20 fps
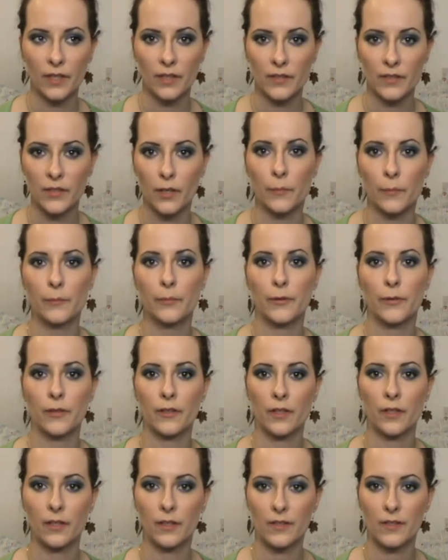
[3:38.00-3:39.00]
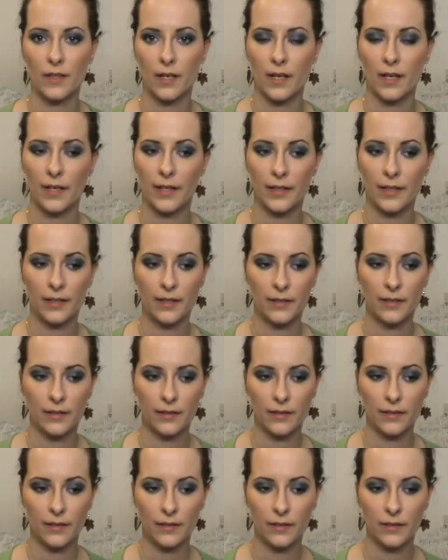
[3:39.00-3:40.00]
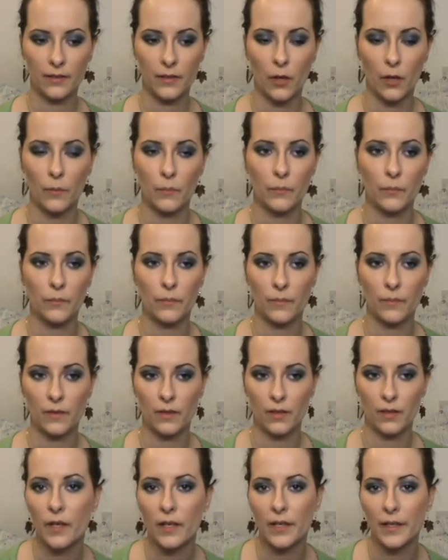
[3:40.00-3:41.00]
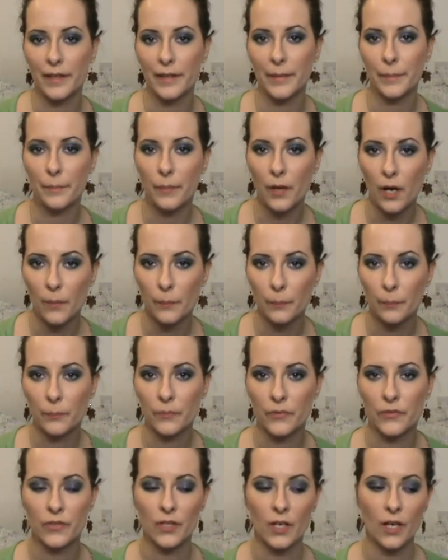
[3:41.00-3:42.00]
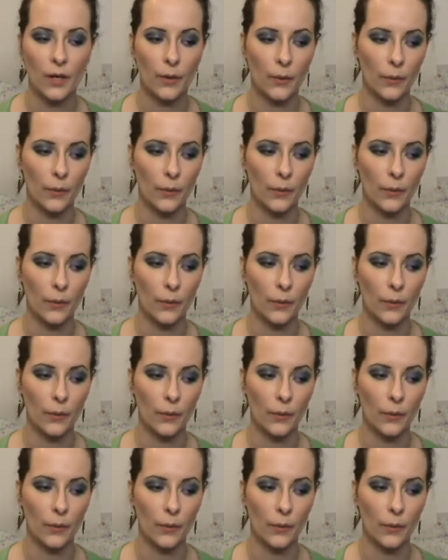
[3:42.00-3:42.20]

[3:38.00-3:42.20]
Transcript: Some products like come in pumps,